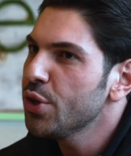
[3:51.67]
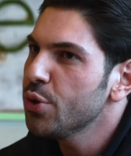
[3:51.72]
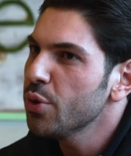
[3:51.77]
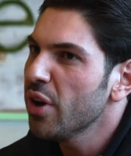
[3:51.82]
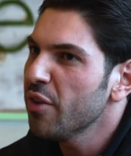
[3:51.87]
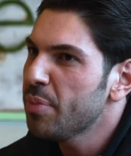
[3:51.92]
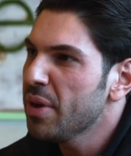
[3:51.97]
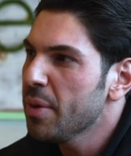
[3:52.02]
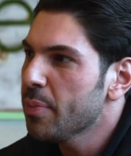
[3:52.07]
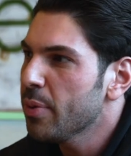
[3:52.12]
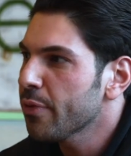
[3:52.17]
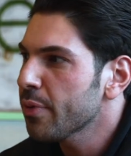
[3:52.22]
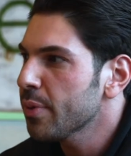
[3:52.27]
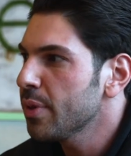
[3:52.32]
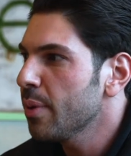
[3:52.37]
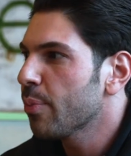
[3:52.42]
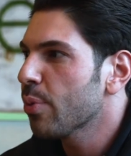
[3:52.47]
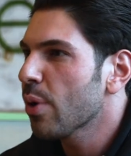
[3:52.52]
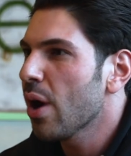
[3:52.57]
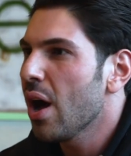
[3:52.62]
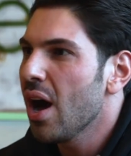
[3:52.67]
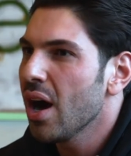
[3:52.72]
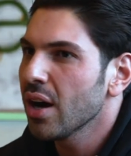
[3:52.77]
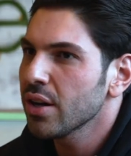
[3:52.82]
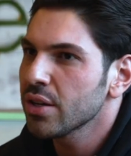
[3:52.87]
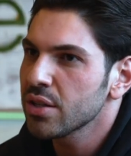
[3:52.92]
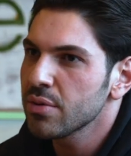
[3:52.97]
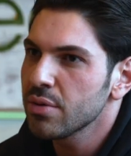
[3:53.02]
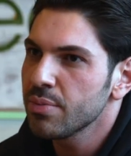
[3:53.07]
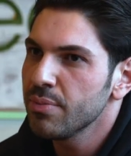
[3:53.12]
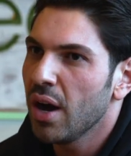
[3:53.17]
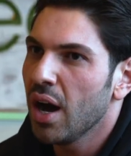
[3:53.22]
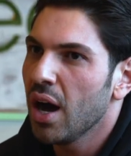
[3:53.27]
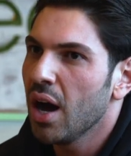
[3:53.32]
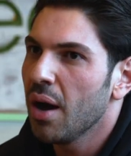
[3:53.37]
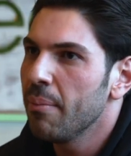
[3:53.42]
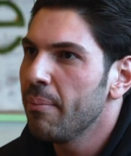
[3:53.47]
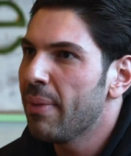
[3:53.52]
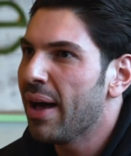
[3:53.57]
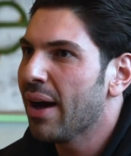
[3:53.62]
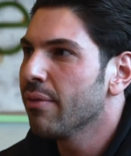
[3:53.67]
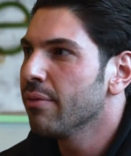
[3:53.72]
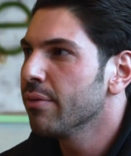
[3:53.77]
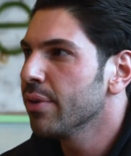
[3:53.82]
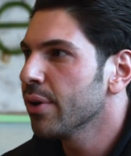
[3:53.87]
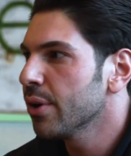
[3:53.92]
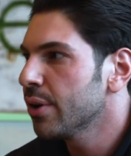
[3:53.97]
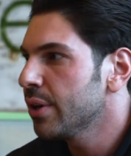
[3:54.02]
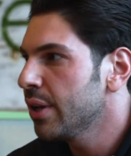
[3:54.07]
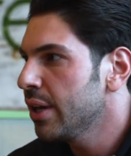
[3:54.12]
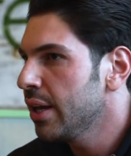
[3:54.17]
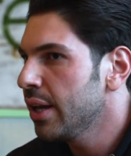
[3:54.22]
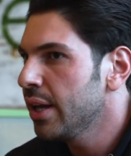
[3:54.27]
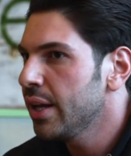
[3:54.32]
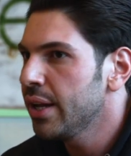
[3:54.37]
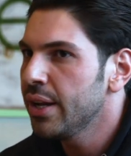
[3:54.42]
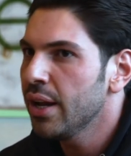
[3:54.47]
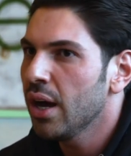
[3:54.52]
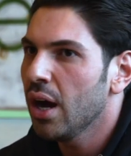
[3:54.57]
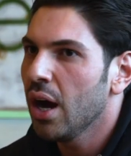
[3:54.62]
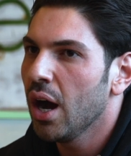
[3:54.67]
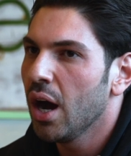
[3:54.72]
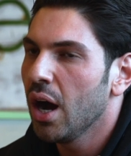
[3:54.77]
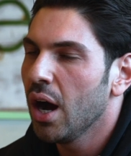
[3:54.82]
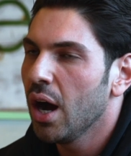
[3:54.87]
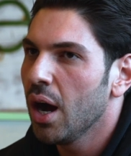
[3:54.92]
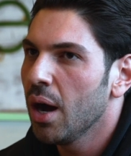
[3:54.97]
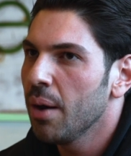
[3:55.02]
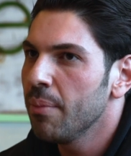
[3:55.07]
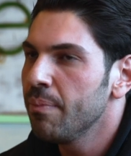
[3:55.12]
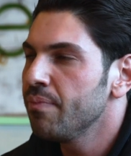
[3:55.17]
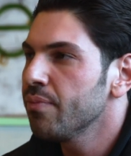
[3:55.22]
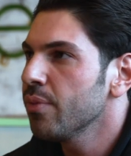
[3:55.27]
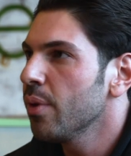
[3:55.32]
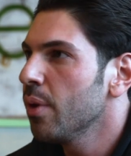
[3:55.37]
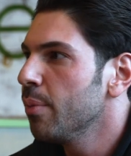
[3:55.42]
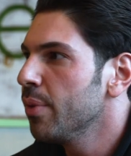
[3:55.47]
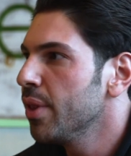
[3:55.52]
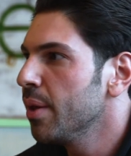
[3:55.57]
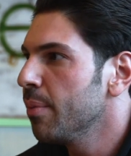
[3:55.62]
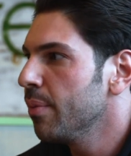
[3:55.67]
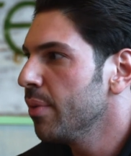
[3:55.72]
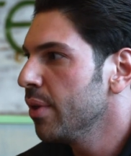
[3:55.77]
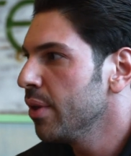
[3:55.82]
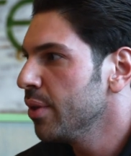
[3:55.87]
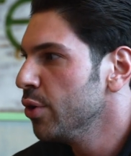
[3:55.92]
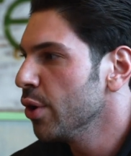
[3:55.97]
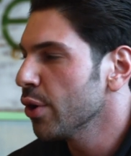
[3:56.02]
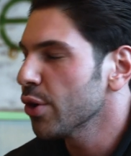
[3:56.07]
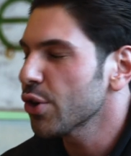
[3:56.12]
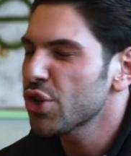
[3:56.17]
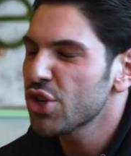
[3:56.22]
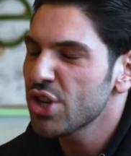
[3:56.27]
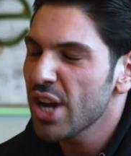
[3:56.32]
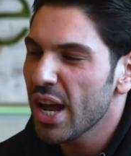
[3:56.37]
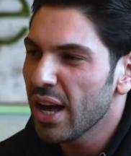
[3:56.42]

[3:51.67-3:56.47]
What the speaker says: do have people from the Bronx, Mount Vernon, the New Rochelle